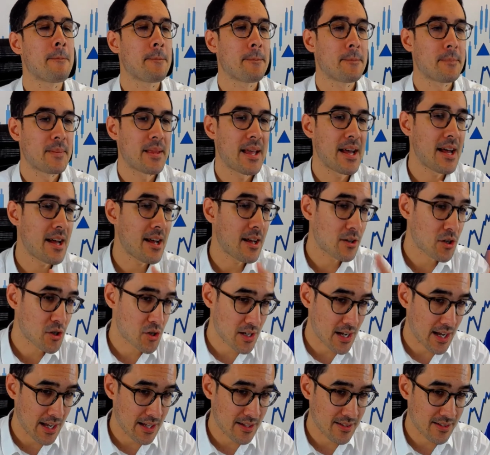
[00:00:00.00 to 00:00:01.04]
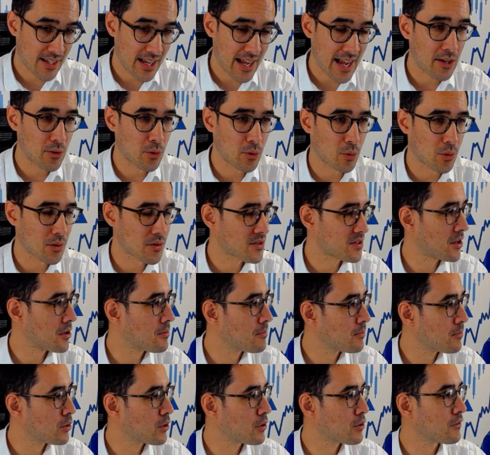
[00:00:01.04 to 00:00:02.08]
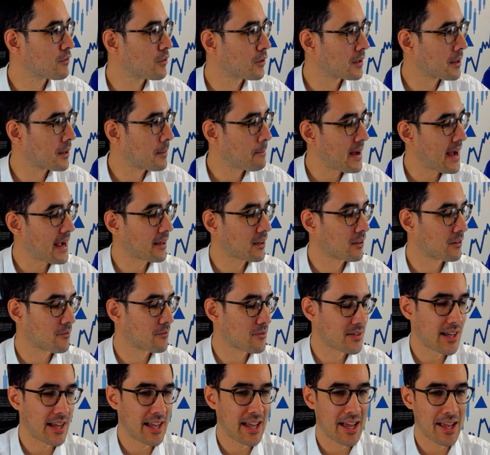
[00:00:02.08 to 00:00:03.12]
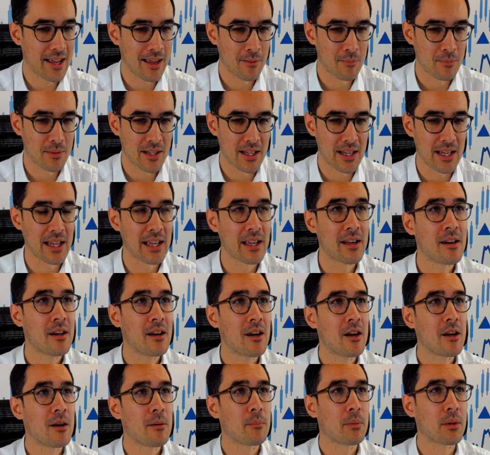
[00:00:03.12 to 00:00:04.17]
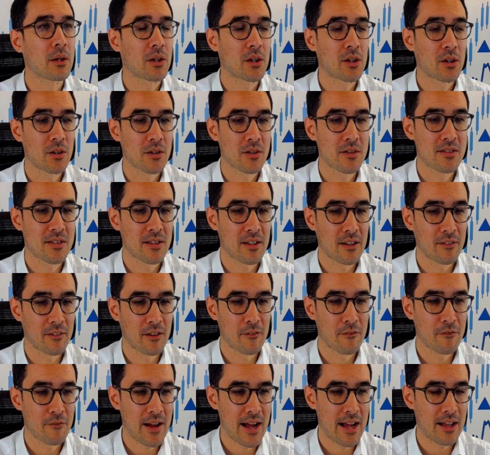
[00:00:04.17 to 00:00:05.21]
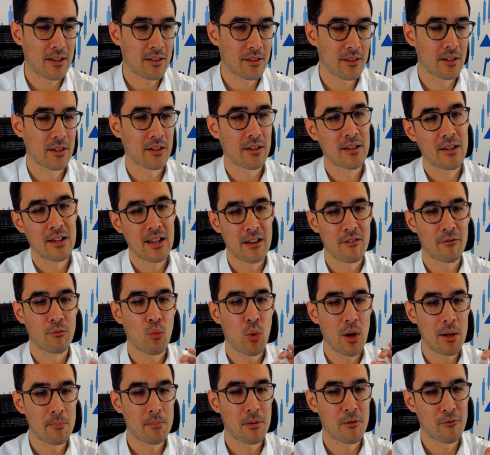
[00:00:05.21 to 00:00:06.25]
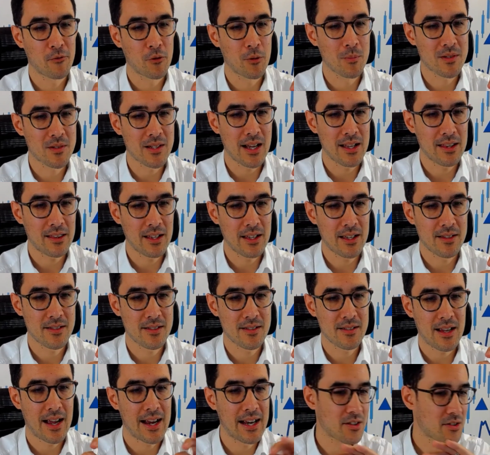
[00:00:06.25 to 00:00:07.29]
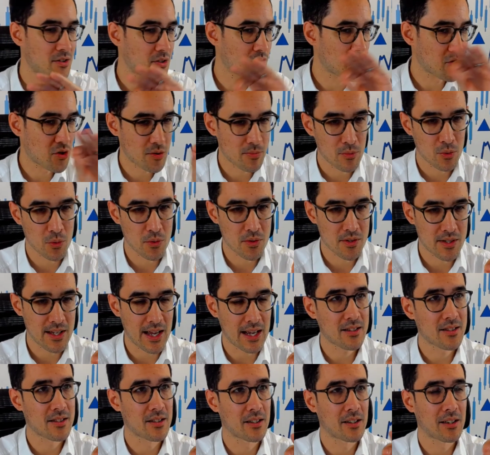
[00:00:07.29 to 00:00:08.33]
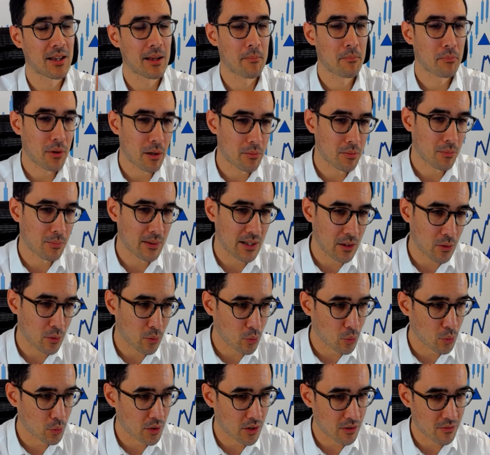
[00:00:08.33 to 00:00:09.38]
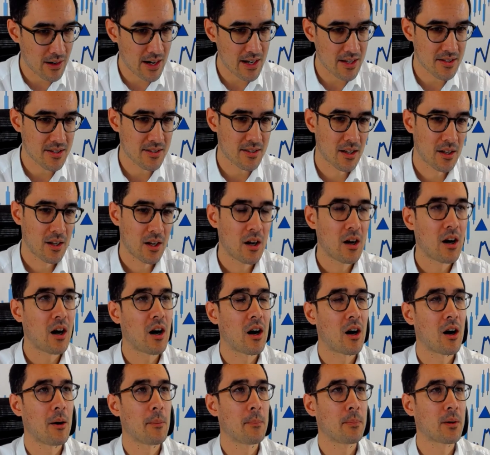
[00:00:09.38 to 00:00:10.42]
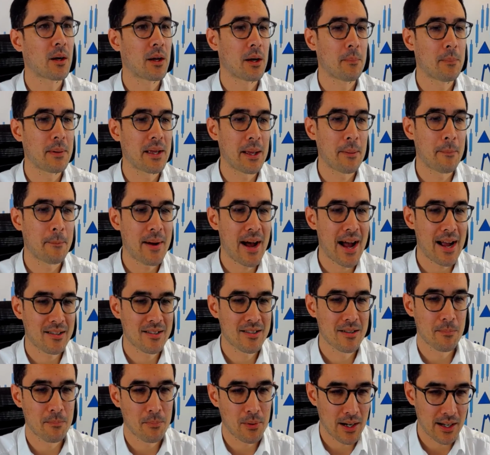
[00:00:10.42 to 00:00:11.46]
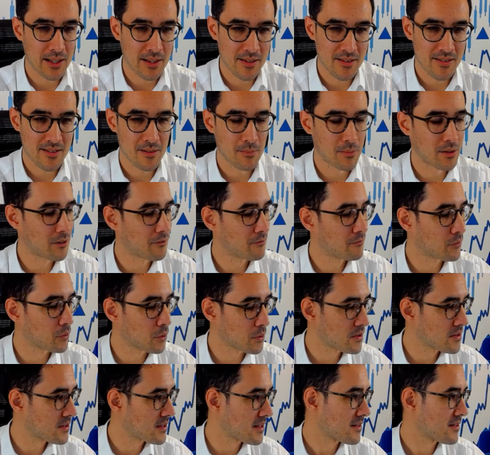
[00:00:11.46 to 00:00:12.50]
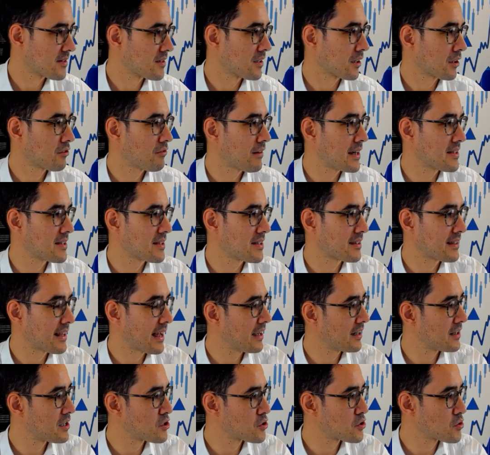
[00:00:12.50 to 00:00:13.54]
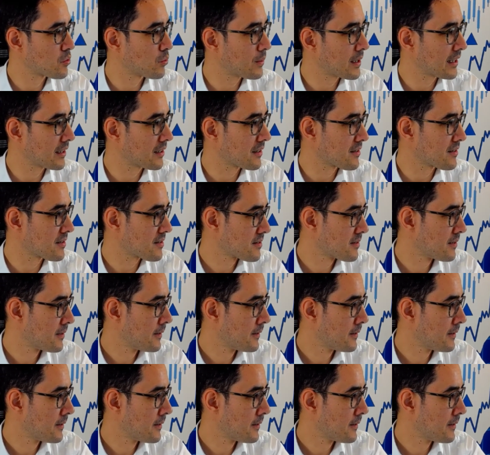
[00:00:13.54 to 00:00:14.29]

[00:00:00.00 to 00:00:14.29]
their shares can also move on the back of, say, AMD, because of the fact that if one performs like this and it's a small sector, then probably all the rest are going to be impacted by the similar forces that created that initial weakness.